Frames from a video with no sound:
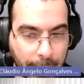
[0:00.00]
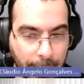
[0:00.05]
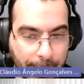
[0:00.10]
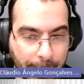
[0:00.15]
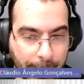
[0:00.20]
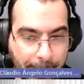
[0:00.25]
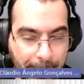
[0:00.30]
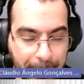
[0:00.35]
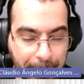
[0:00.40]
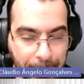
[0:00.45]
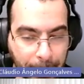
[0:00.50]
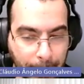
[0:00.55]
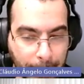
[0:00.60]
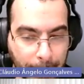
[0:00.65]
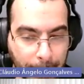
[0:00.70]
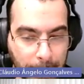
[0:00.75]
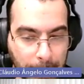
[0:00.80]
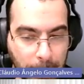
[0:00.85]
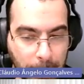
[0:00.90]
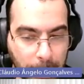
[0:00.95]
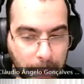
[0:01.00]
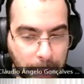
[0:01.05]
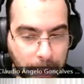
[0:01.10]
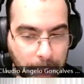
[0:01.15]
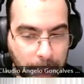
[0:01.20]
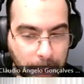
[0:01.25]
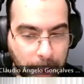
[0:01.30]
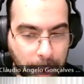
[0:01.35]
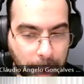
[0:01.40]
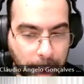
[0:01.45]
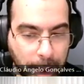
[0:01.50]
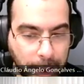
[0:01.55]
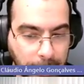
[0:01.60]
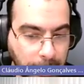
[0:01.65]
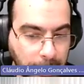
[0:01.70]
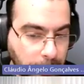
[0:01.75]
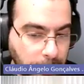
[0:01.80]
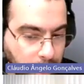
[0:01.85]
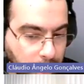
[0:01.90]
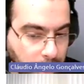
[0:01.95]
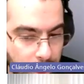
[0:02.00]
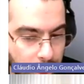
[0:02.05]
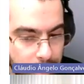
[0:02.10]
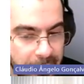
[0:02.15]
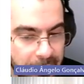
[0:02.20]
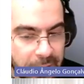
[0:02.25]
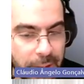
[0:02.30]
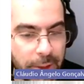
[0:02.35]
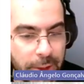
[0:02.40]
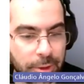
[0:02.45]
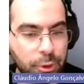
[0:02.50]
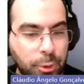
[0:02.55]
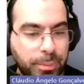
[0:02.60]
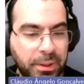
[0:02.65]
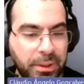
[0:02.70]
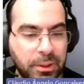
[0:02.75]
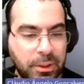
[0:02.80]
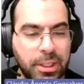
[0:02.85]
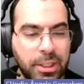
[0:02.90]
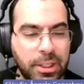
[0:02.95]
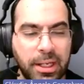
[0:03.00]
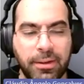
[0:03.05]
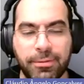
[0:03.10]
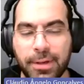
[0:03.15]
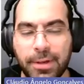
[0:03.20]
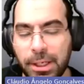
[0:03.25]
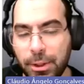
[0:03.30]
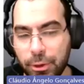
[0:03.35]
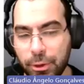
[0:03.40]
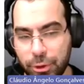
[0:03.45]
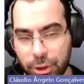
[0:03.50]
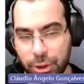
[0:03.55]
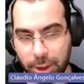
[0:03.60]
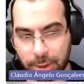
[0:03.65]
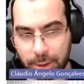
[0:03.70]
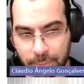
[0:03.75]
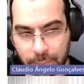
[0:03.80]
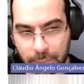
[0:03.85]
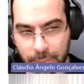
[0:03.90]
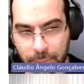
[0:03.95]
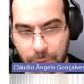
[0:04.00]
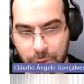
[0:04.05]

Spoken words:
Um, Another requirement here could be save energy.